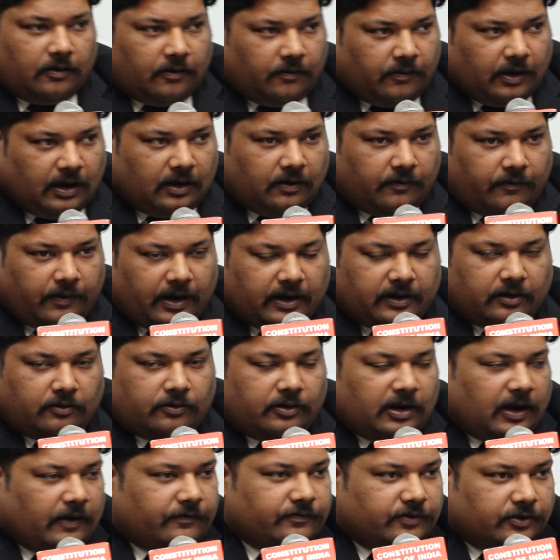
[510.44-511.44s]
Well, very
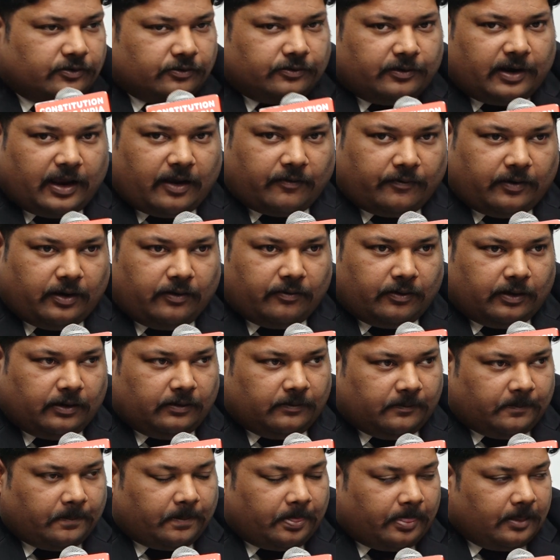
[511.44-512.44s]
good afternoon,
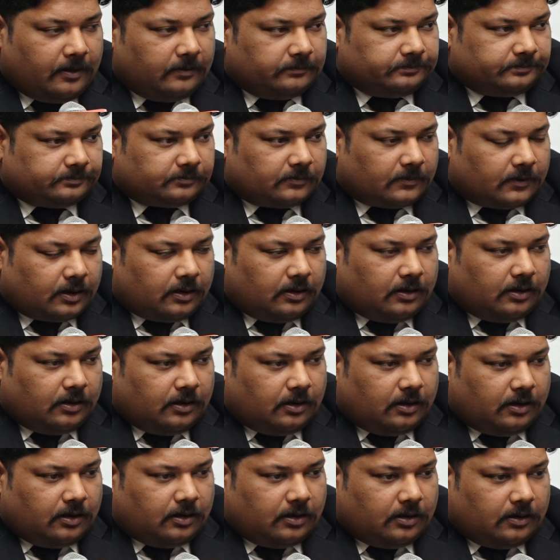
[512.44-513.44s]
everyone.
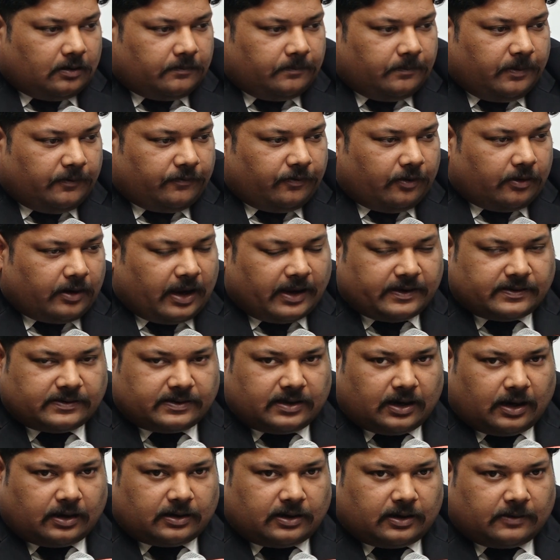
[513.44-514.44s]
Before I
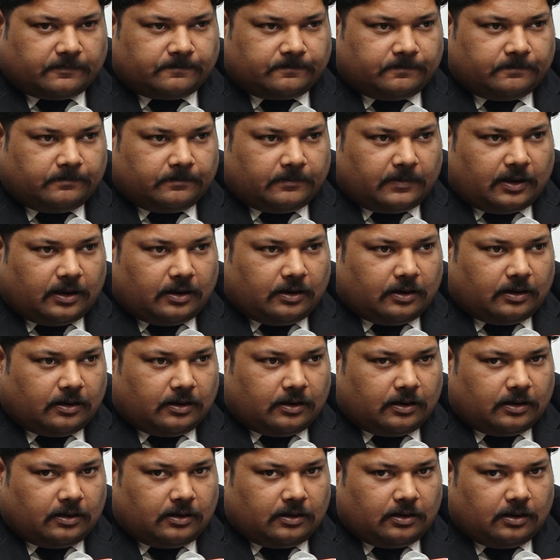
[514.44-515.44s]
start
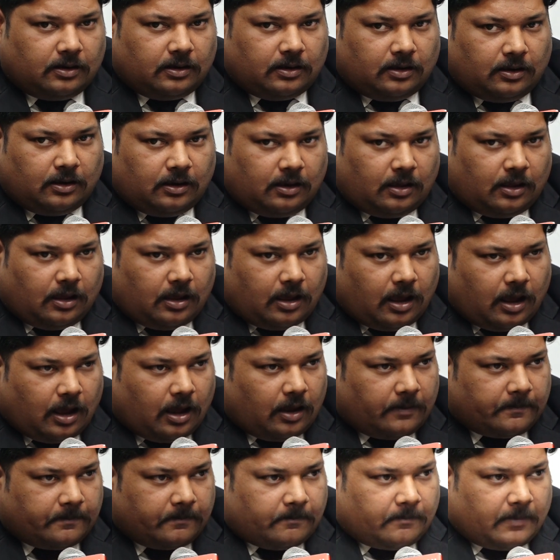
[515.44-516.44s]
up,
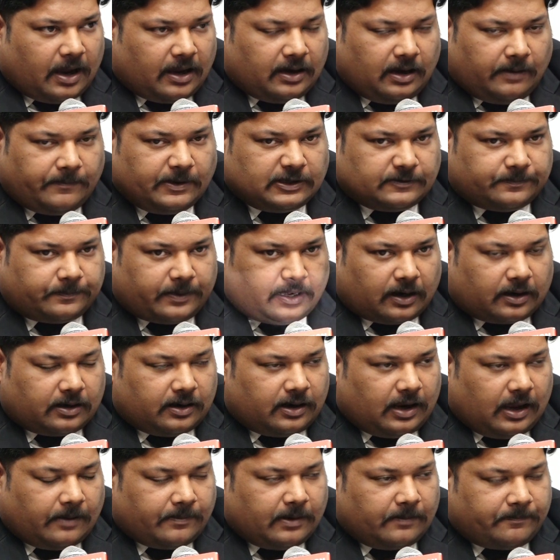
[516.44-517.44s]
my name is
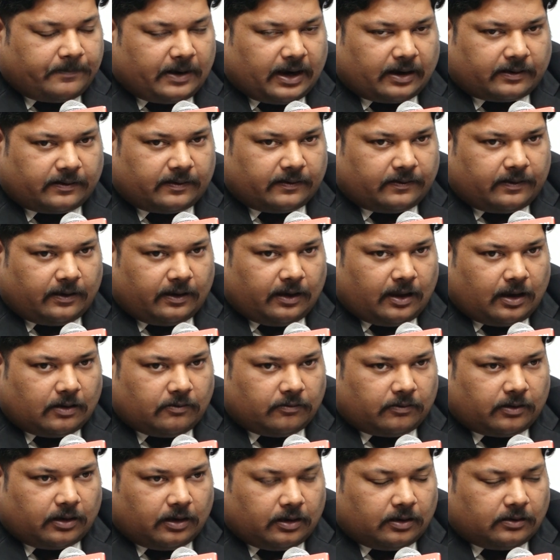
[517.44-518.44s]
Prakar. I'm a practicing
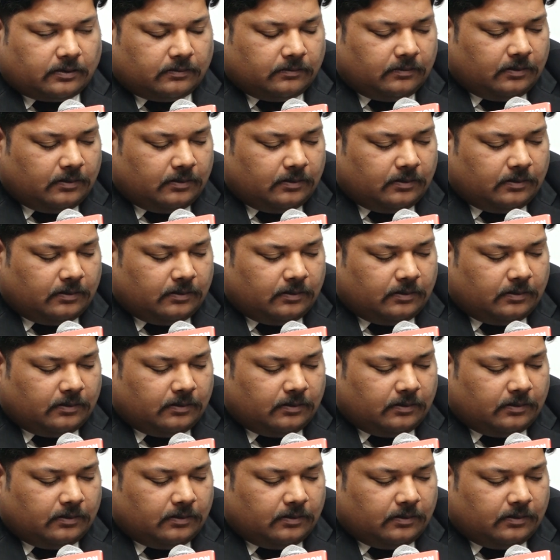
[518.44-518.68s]
advocate.